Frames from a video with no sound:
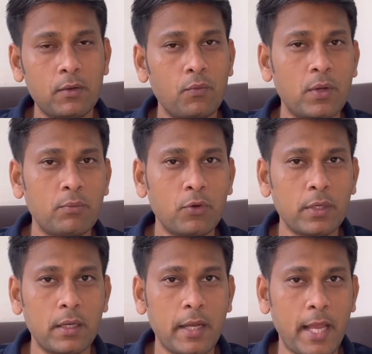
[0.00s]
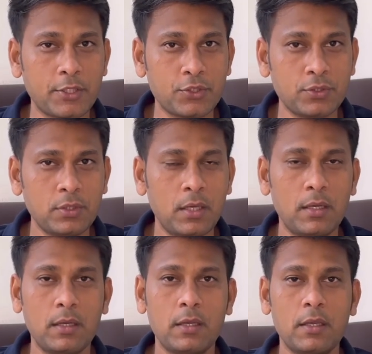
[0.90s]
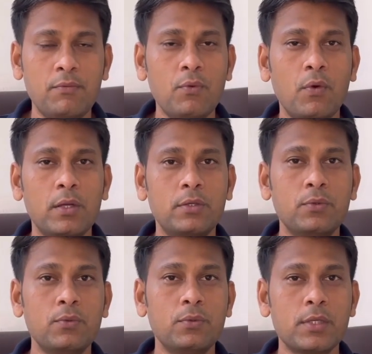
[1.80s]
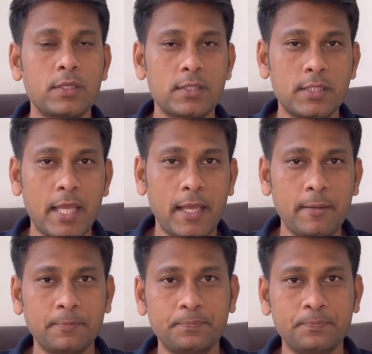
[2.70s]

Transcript: One more action. If you want to say